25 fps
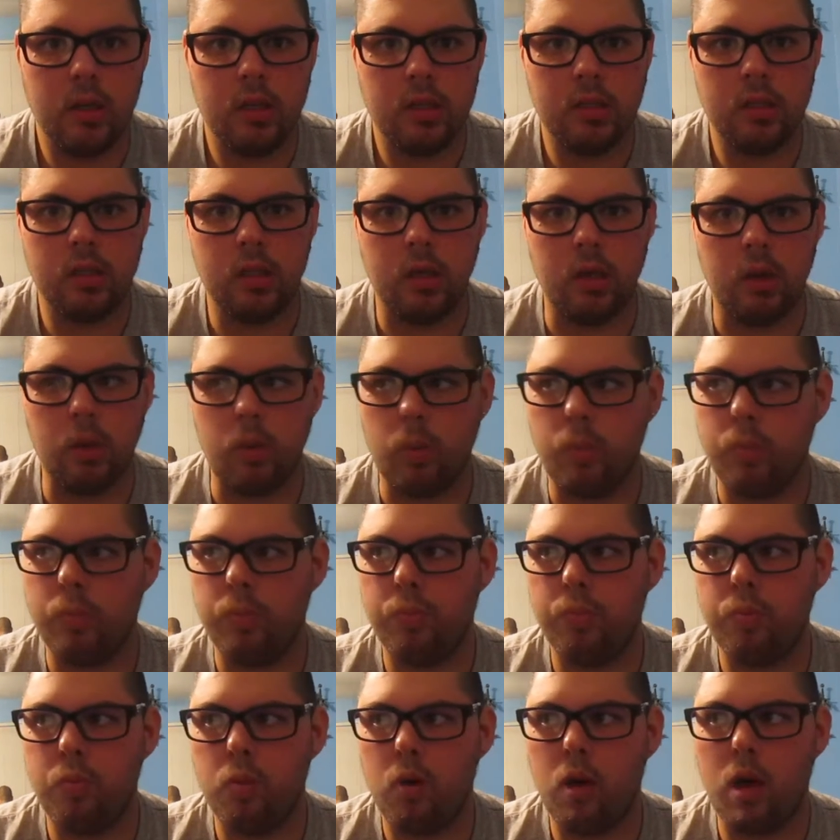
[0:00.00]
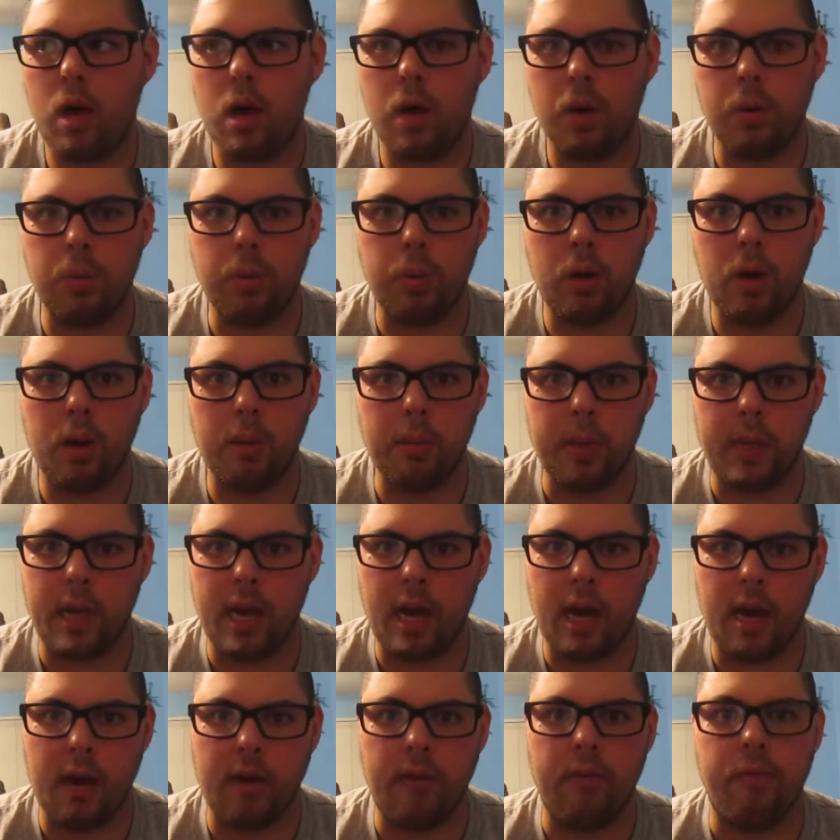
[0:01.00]
So I'll probably
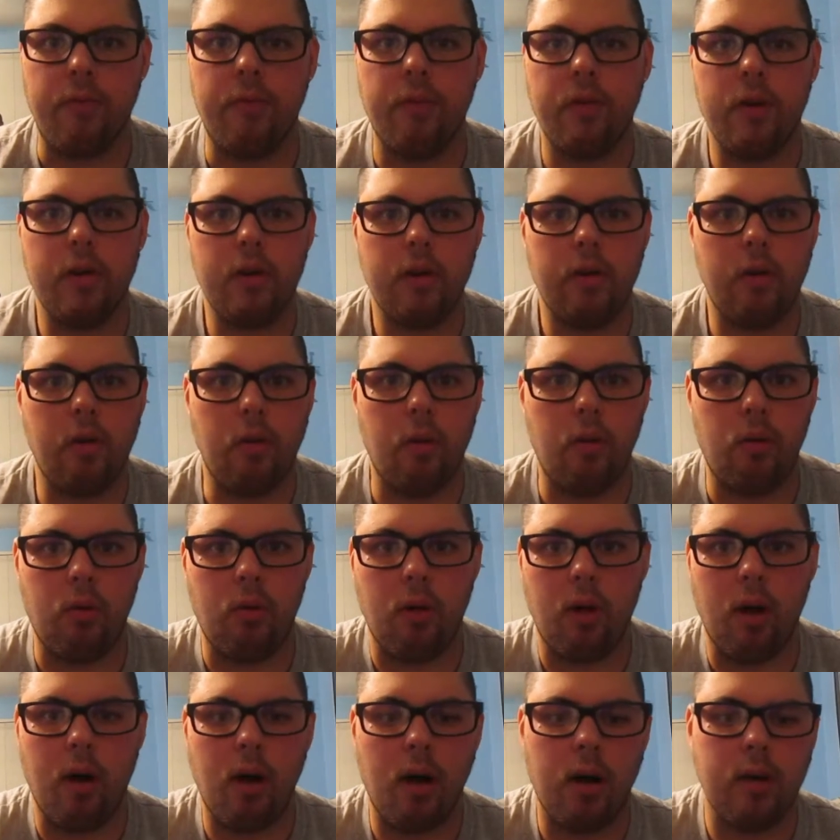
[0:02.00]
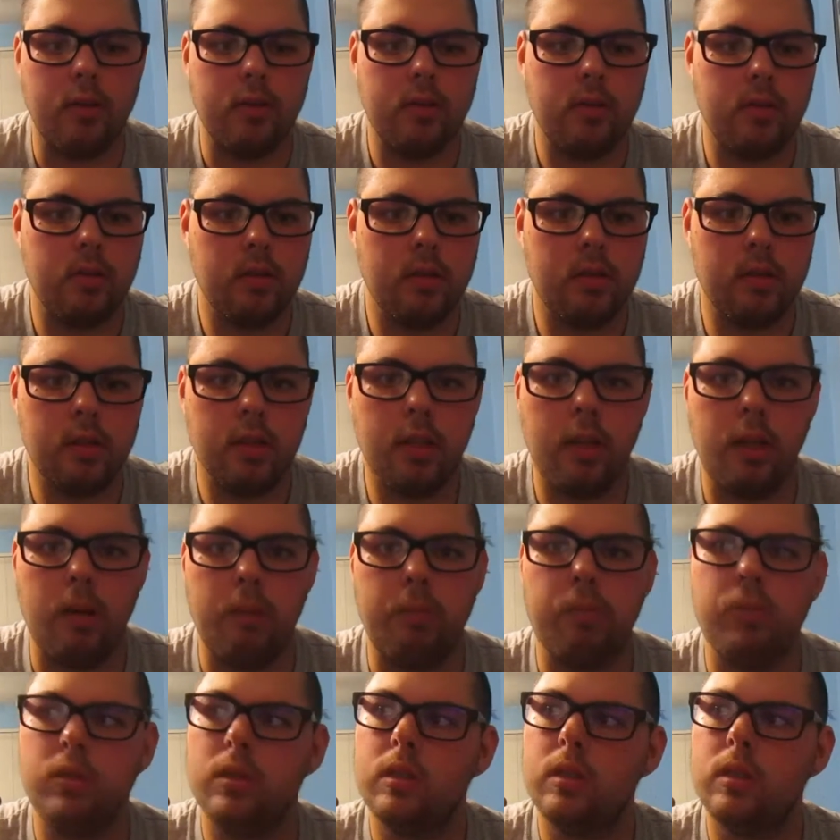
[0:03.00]
have raw
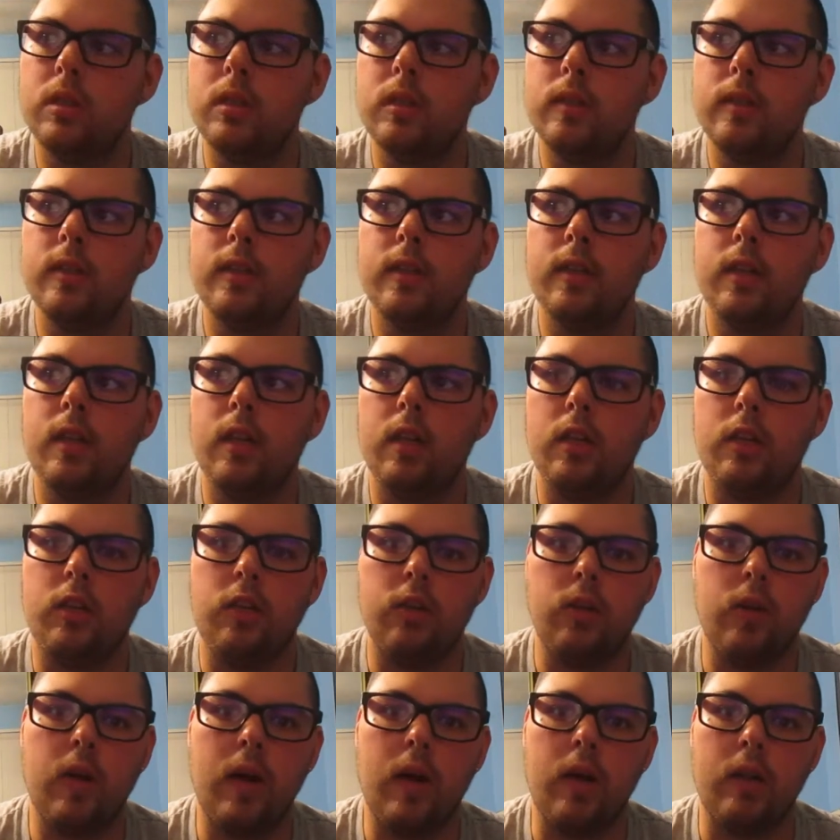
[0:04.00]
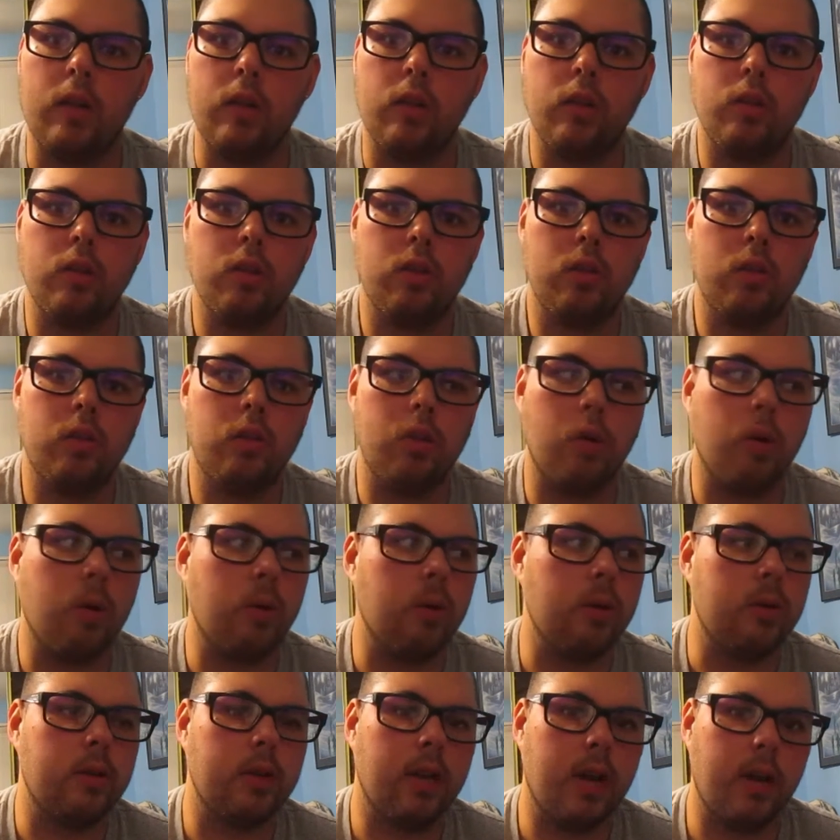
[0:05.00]
clips throughout the
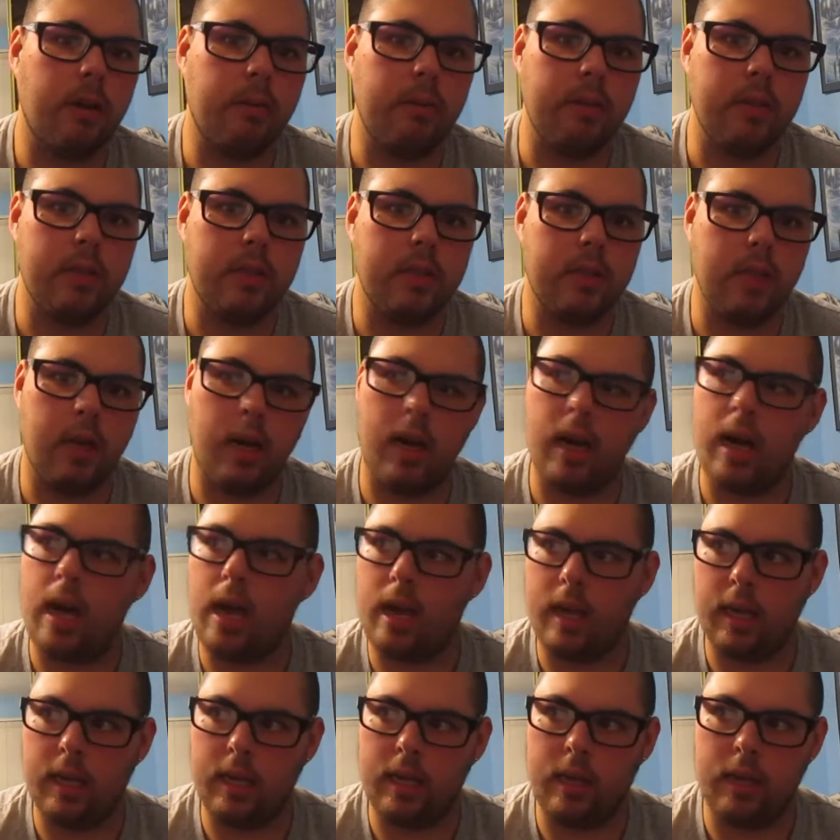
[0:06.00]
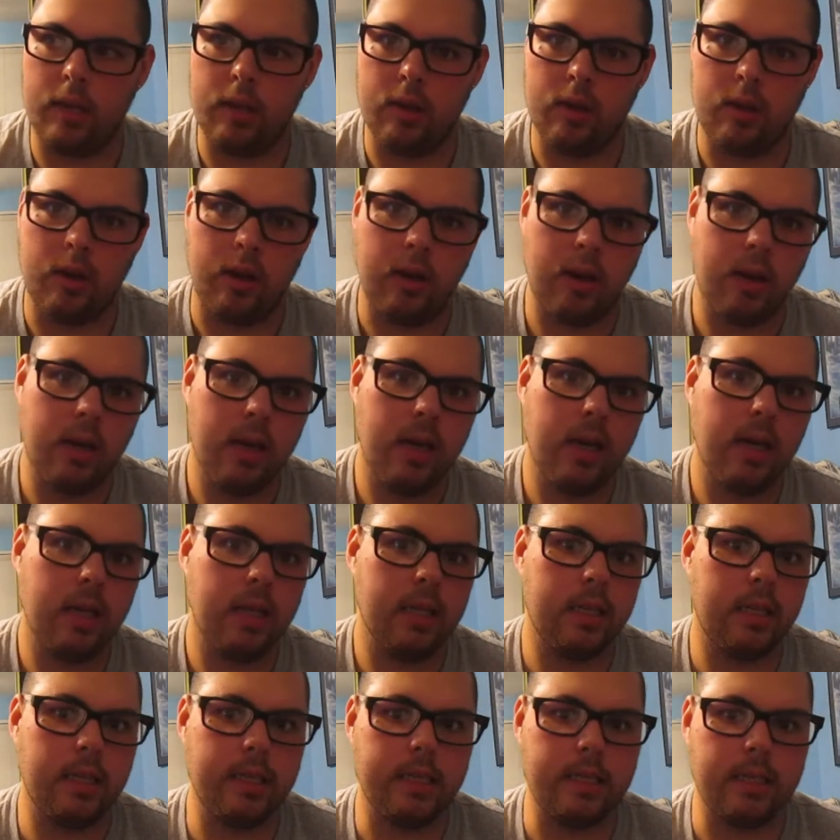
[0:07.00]
whole time until I either
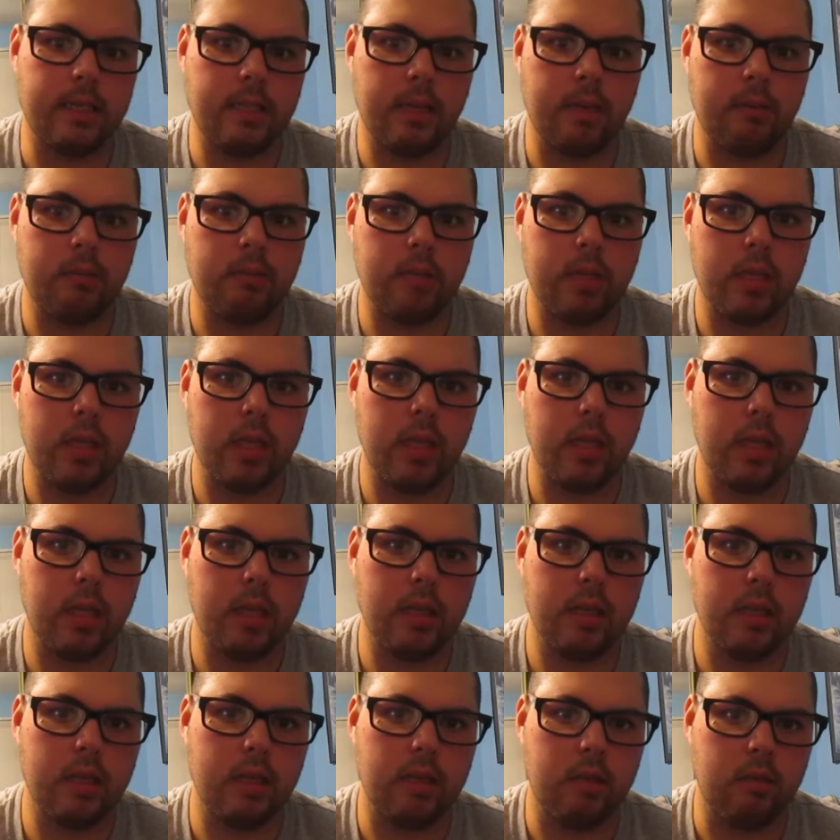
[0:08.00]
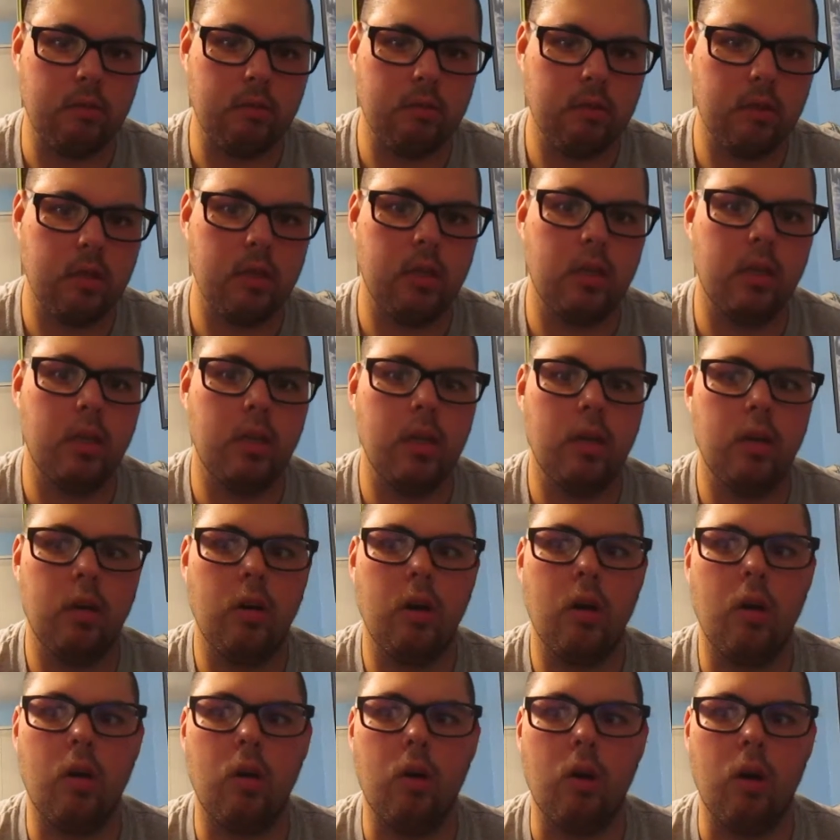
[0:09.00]
get something
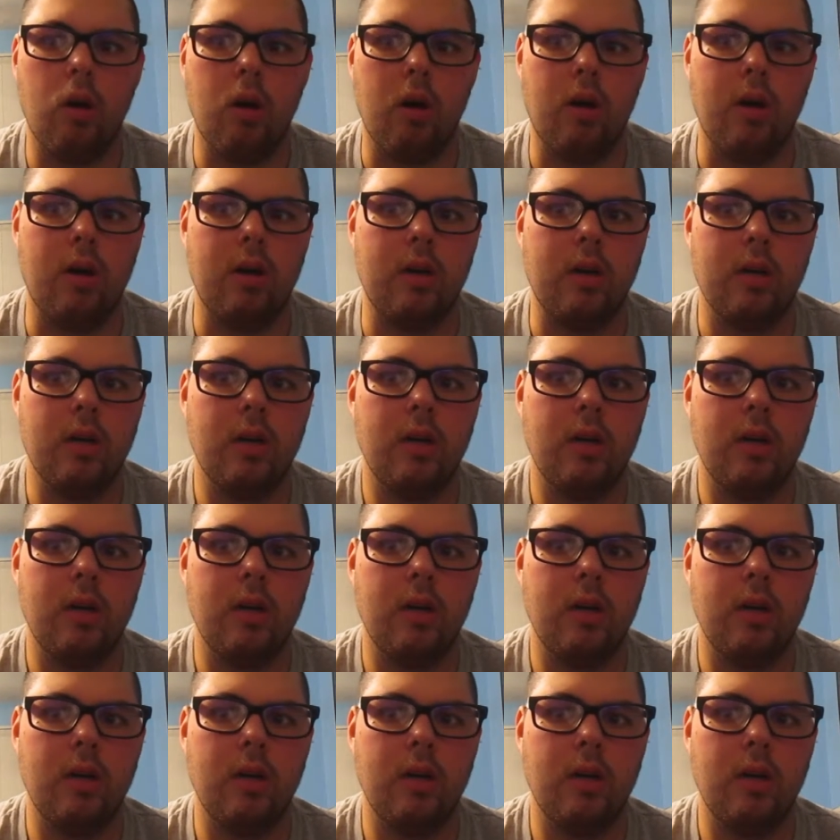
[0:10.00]
or